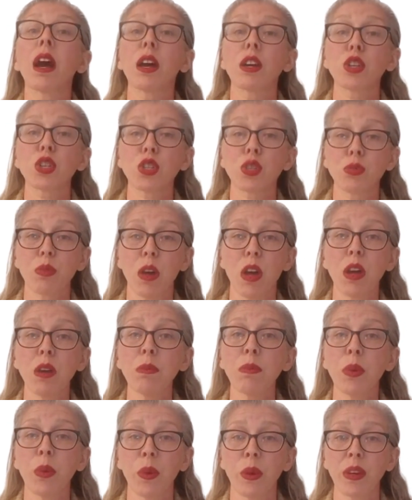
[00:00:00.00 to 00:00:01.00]
A
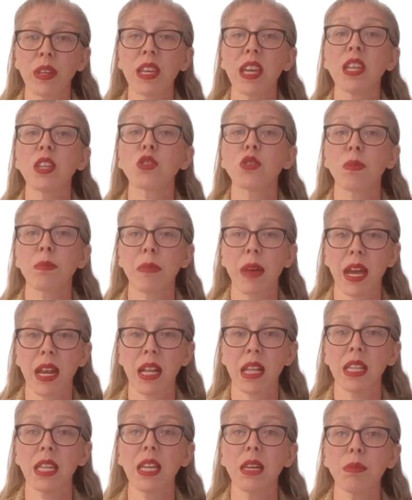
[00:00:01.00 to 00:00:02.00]
strong board can
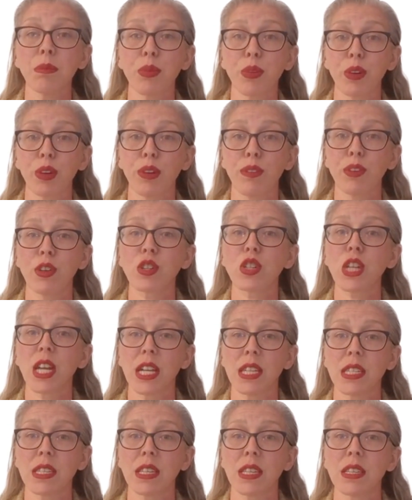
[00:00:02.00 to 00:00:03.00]
dramatically improve your
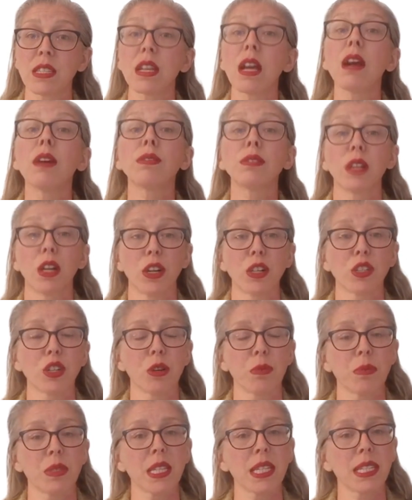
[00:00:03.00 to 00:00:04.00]
chances of
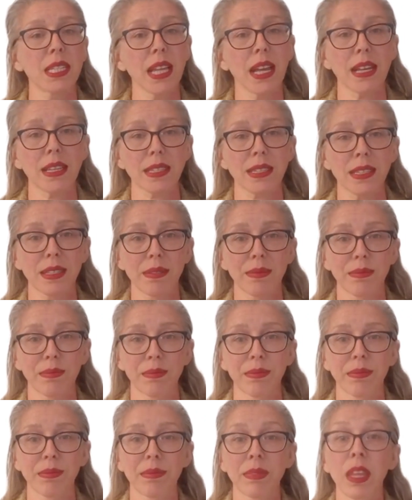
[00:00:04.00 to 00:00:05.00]
long-term success.
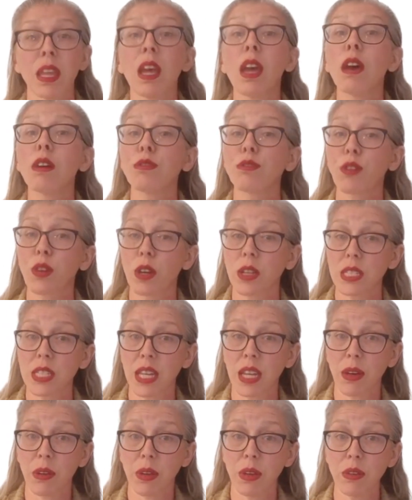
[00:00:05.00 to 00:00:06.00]
For
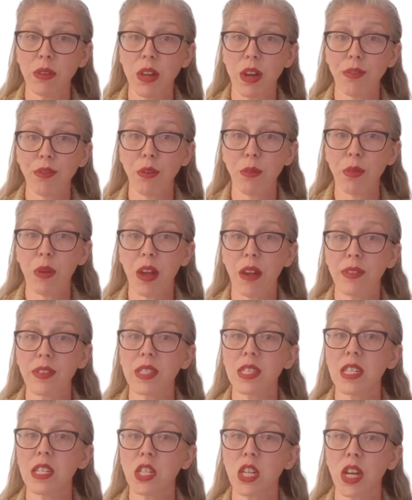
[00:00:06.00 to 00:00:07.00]
Ontario
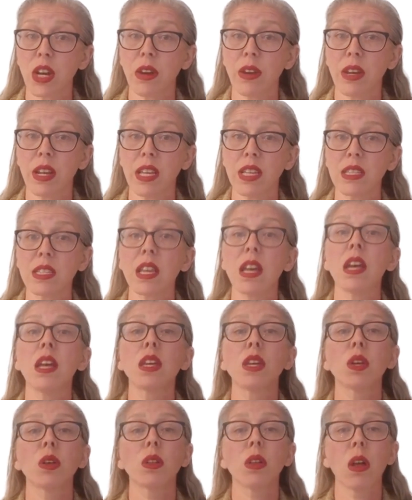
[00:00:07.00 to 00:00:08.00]
not-for-profits and charities,
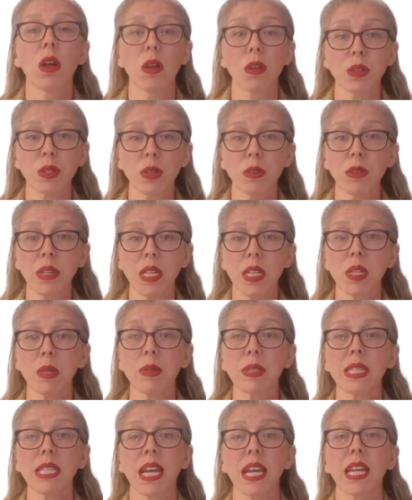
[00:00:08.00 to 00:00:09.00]
you'll also need to
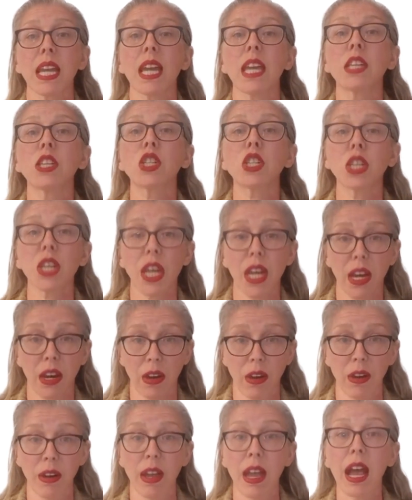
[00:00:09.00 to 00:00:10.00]
assign a
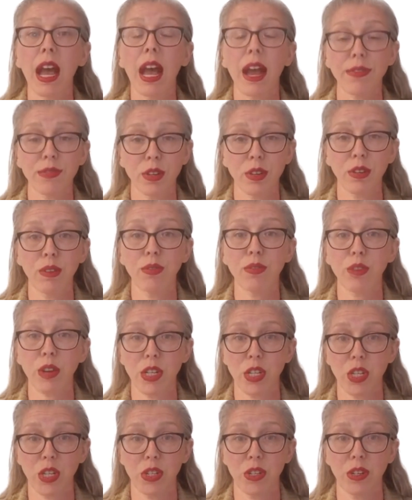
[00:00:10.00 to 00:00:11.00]
chair after you've
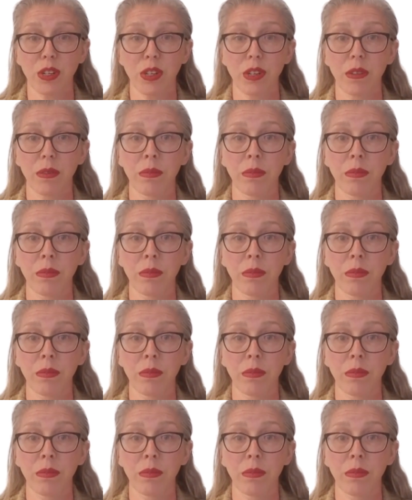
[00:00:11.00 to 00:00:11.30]
registered.